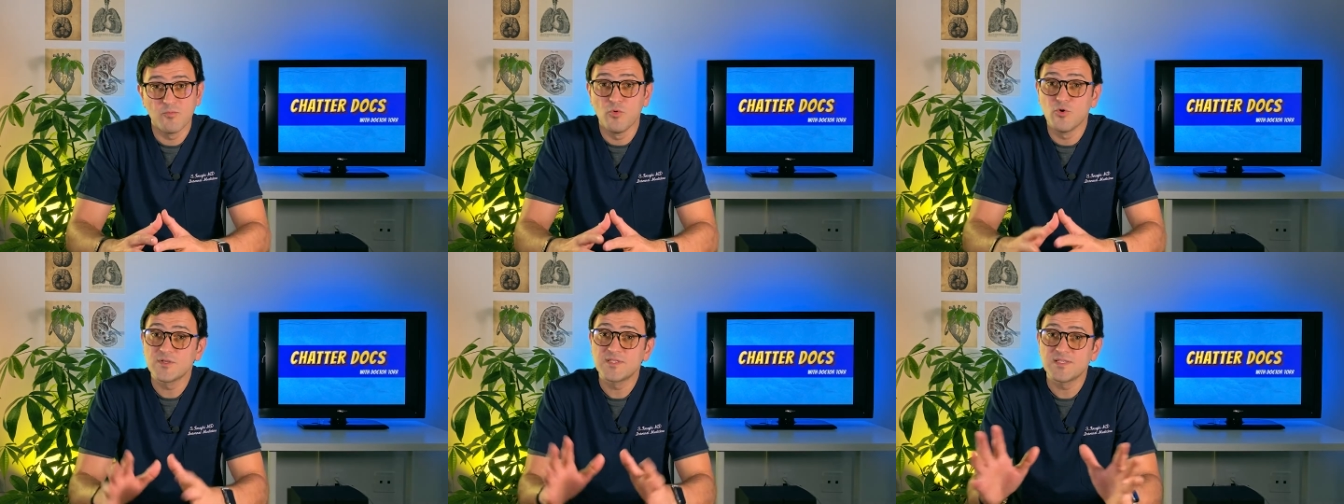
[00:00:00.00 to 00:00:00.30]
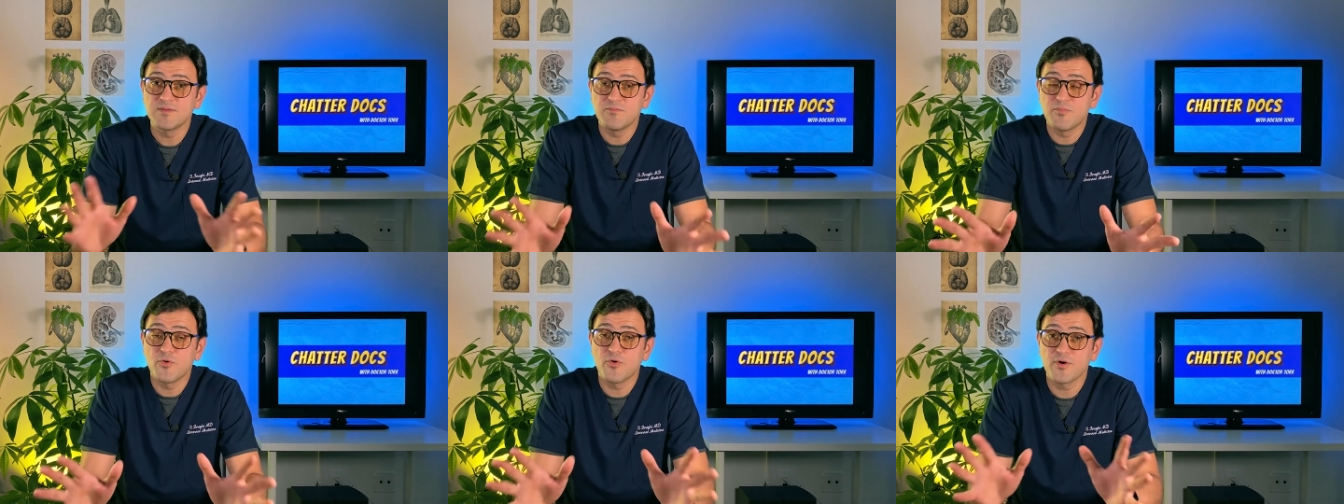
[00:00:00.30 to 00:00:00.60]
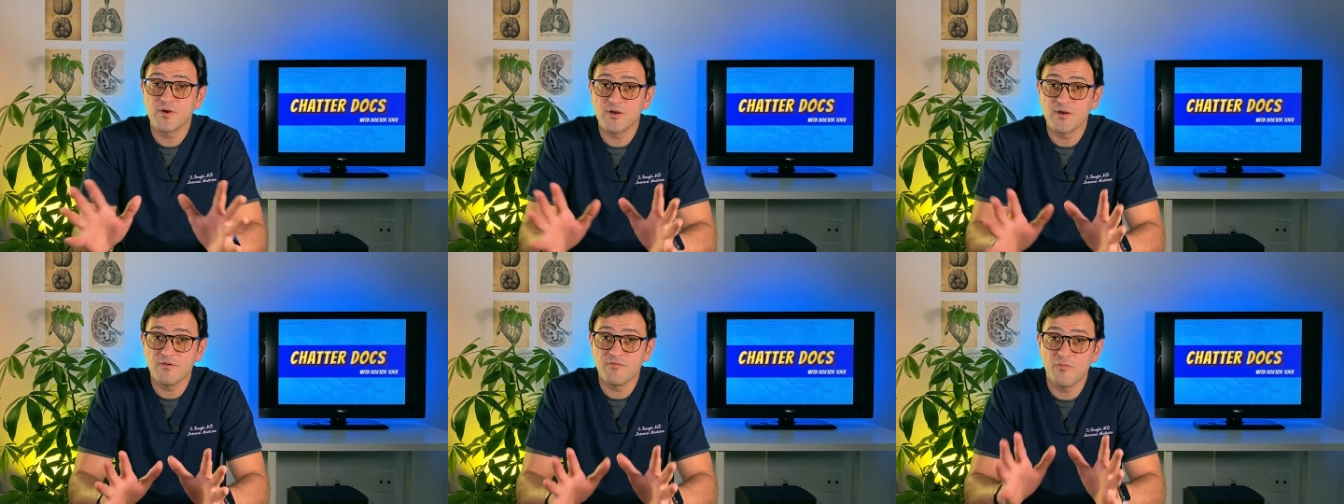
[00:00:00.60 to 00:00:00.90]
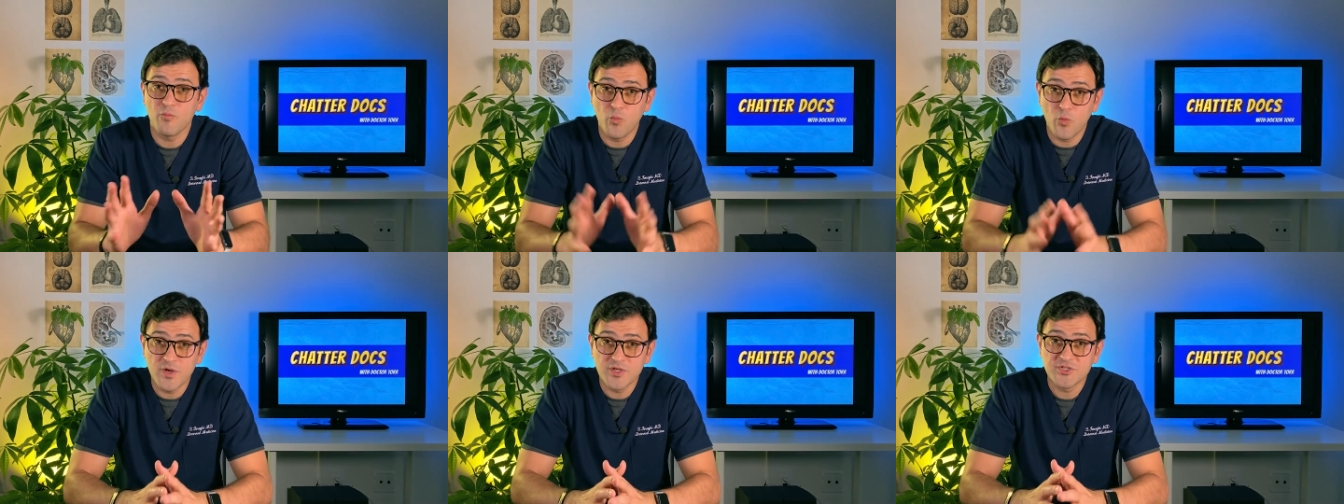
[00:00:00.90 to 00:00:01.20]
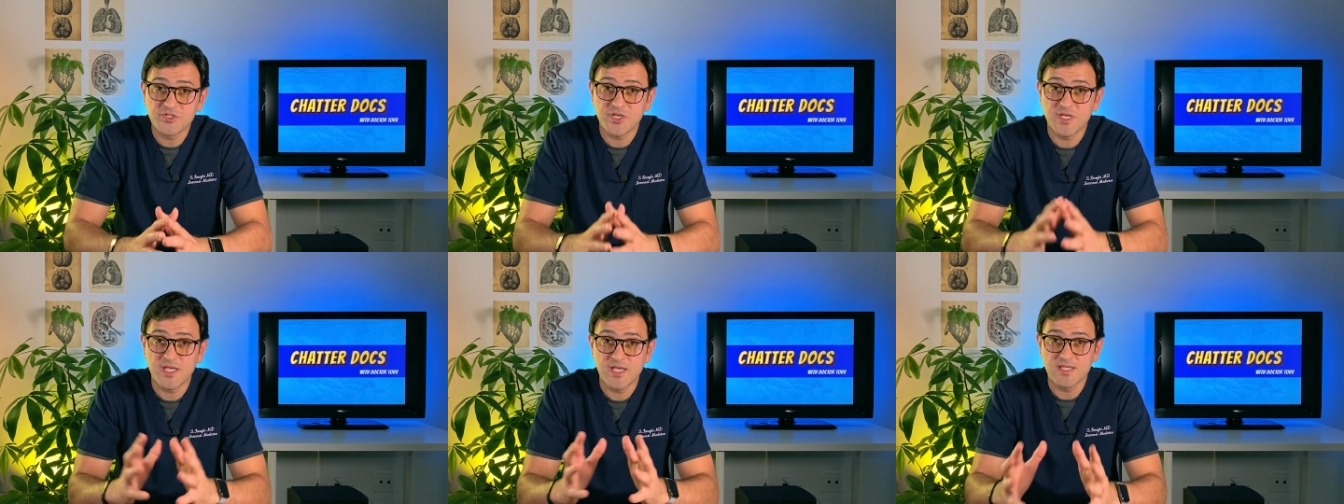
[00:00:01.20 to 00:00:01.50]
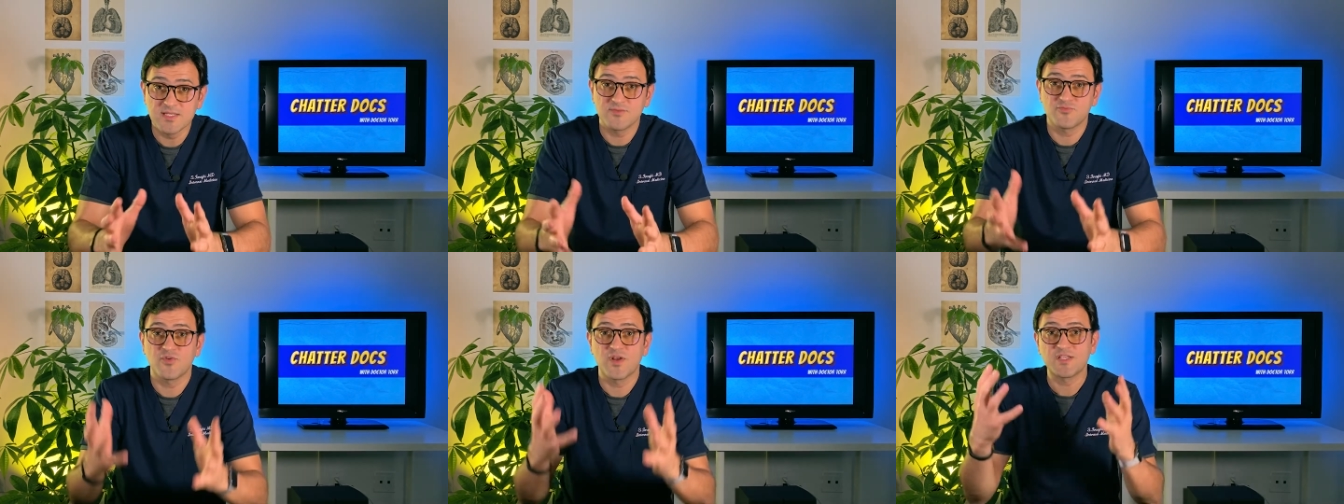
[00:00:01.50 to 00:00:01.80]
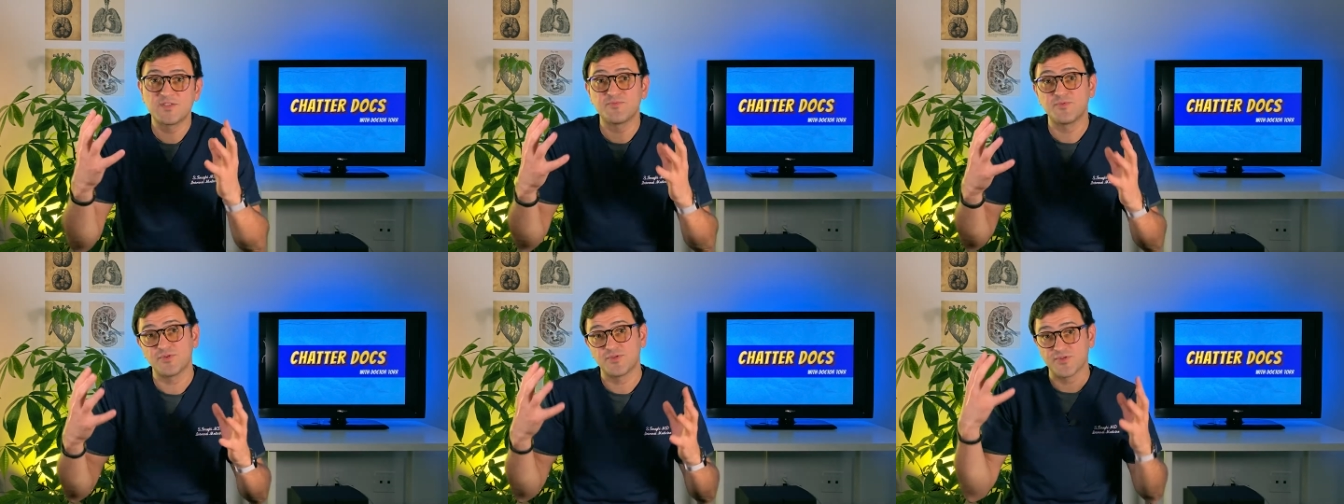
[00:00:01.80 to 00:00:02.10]
most important of which is
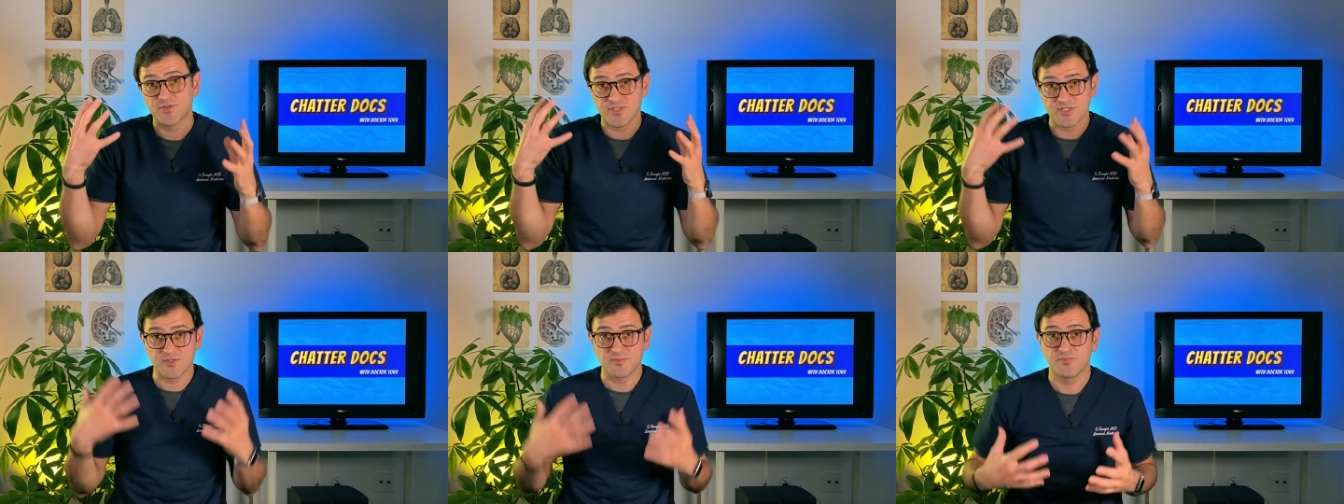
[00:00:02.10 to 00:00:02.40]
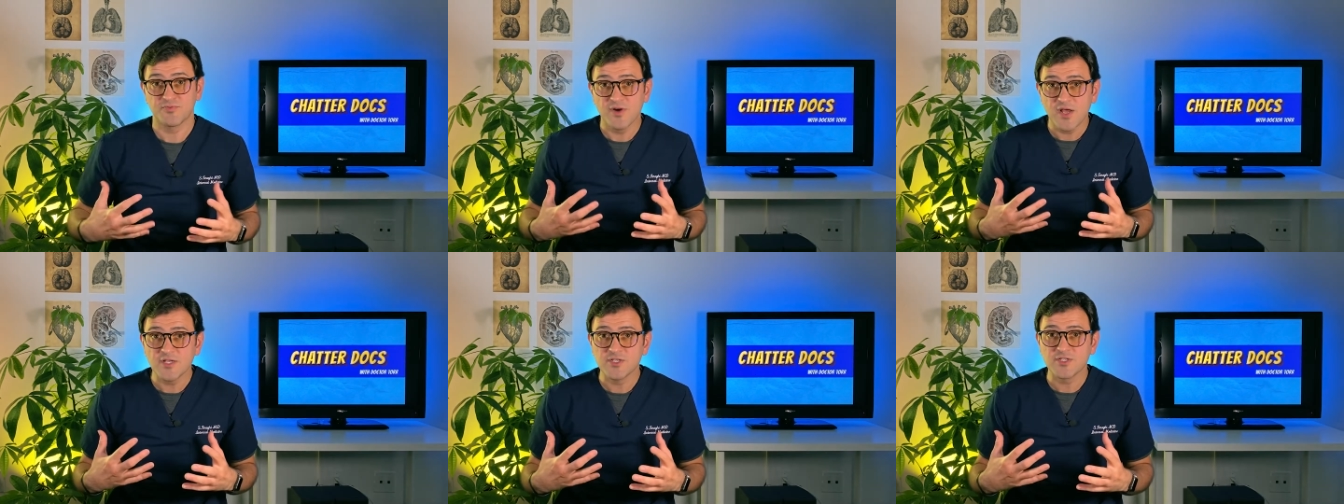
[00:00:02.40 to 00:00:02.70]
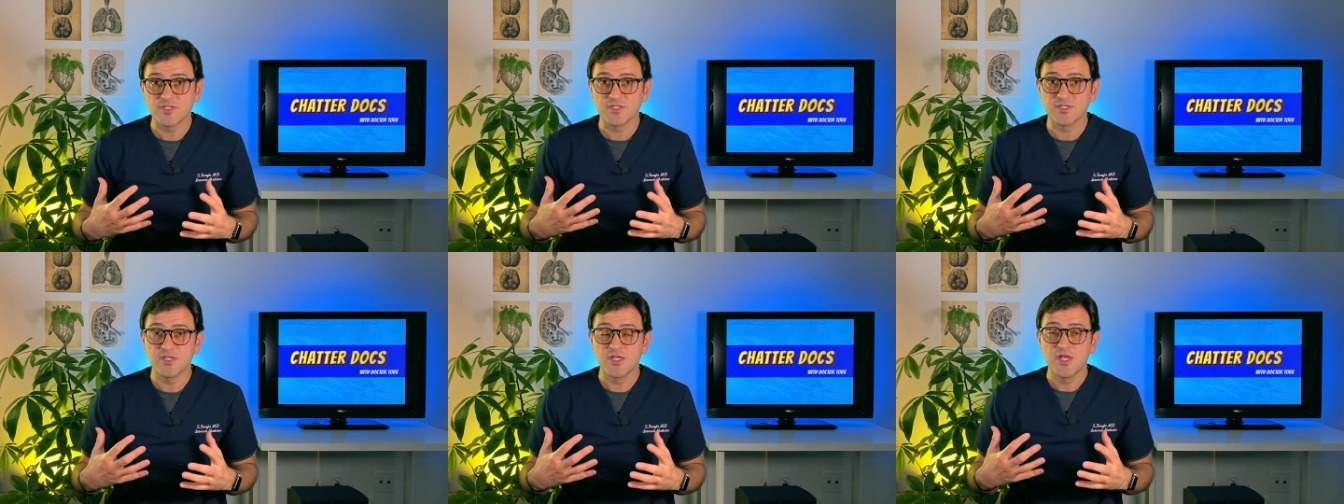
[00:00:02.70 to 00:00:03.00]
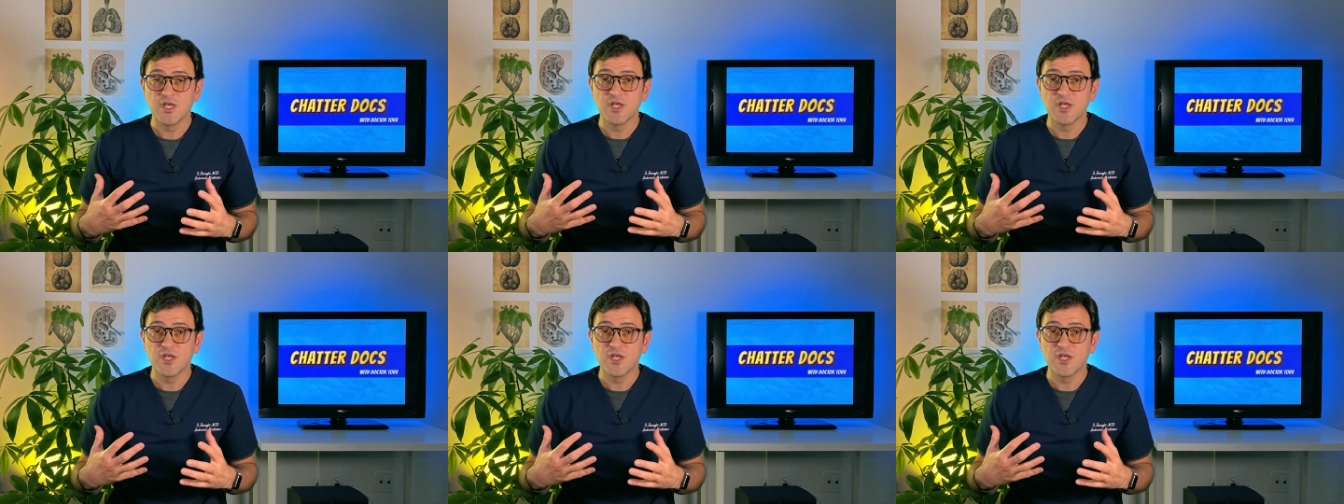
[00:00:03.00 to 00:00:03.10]
respiratory suppression,